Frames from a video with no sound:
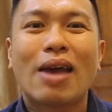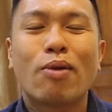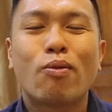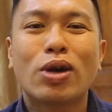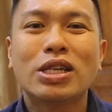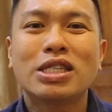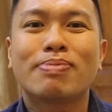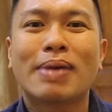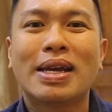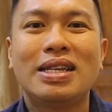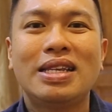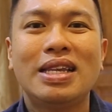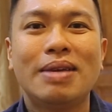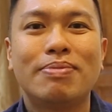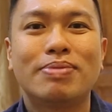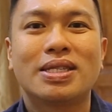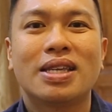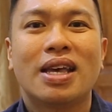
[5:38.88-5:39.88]
And once my
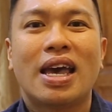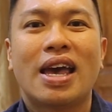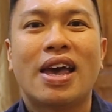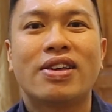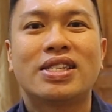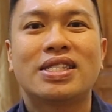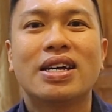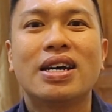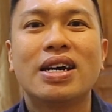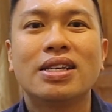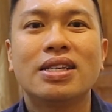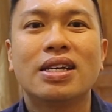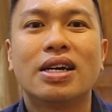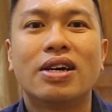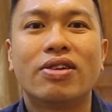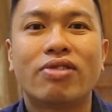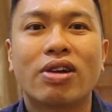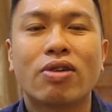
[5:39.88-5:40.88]
LEAPS has earned
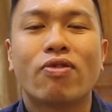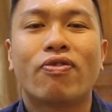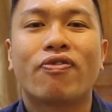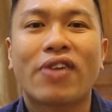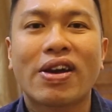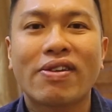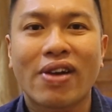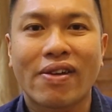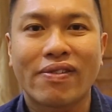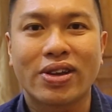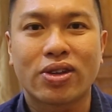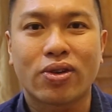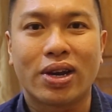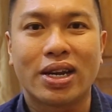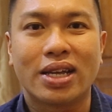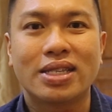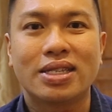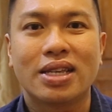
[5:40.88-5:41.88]
around
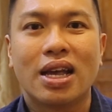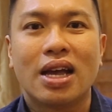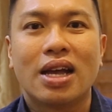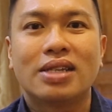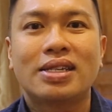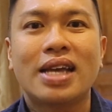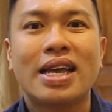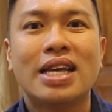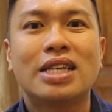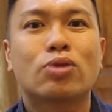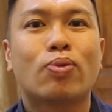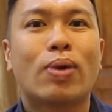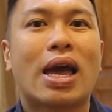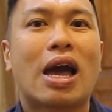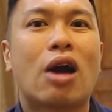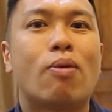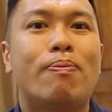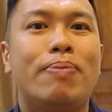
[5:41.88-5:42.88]
$500, that is
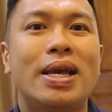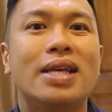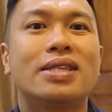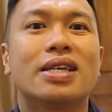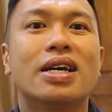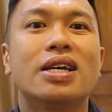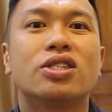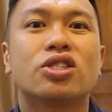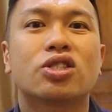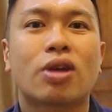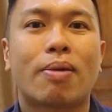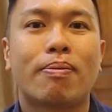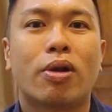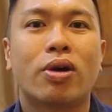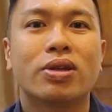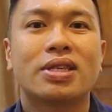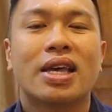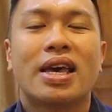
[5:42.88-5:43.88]
where I'll place a stop
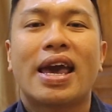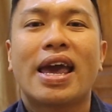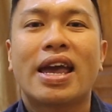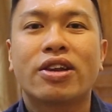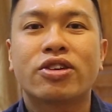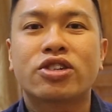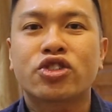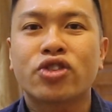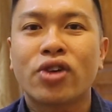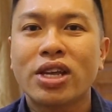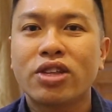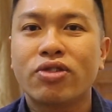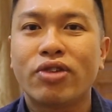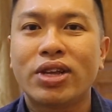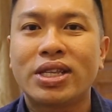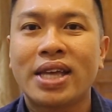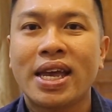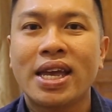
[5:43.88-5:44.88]
loss and try to
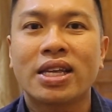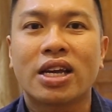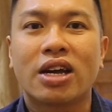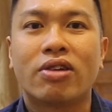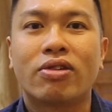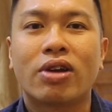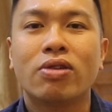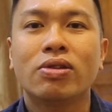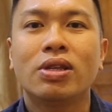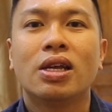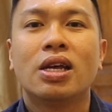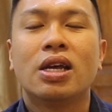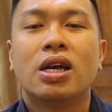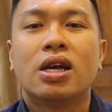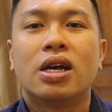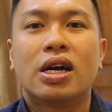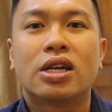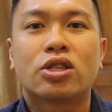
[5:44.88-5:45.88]
retain around
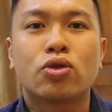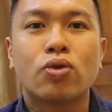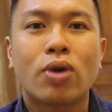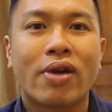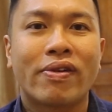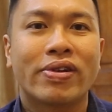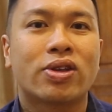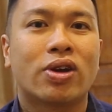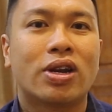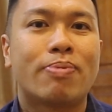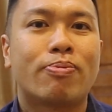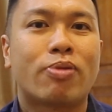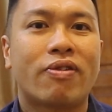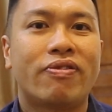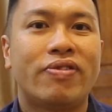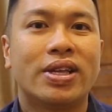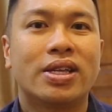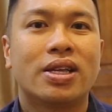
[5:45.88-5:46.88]
a $200
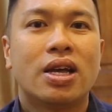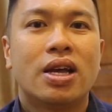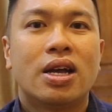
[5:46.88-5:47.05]
profit.